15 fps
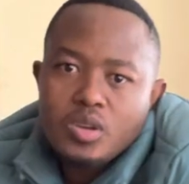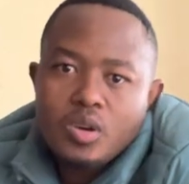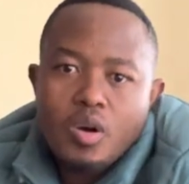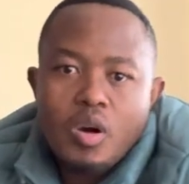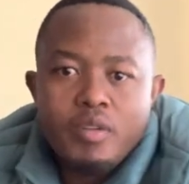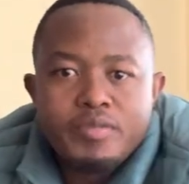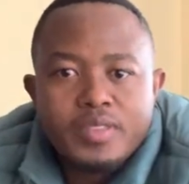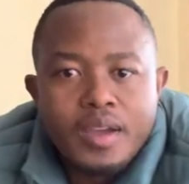
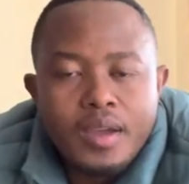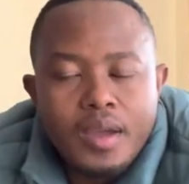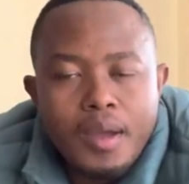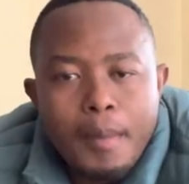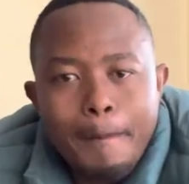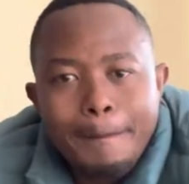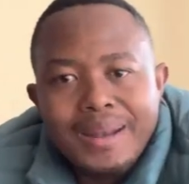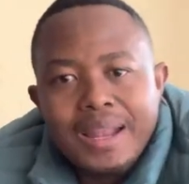of
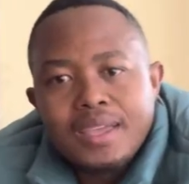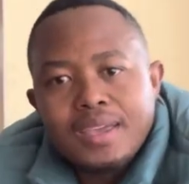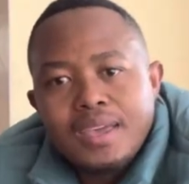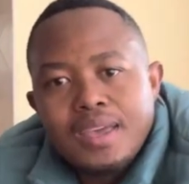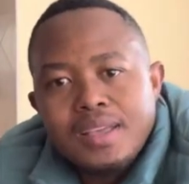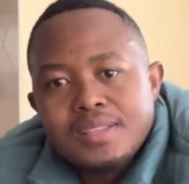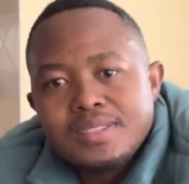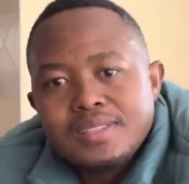the black
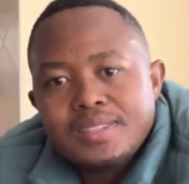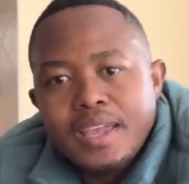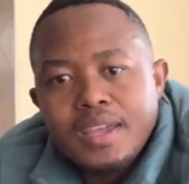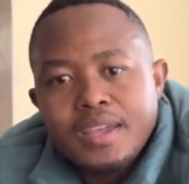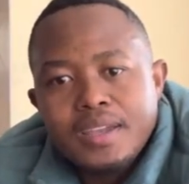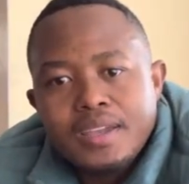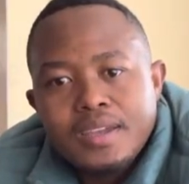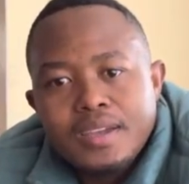kids
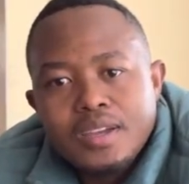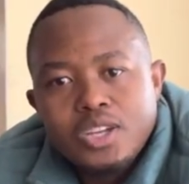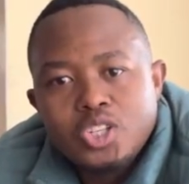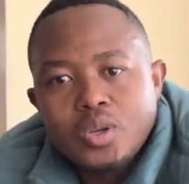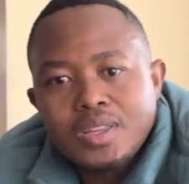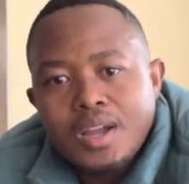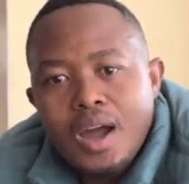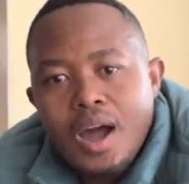take
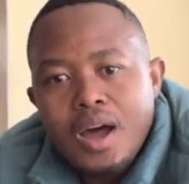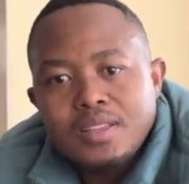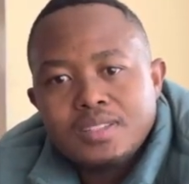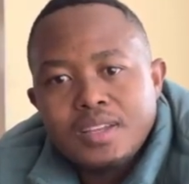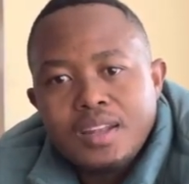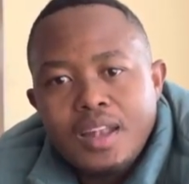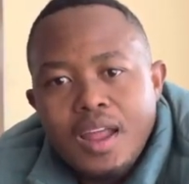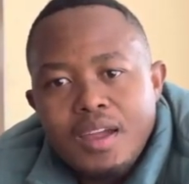shortcuts
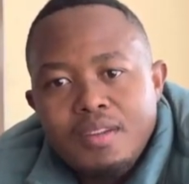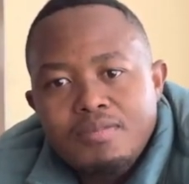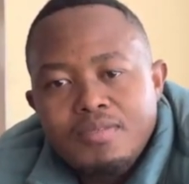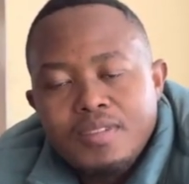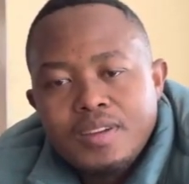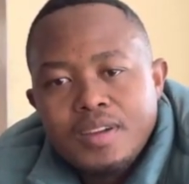in life.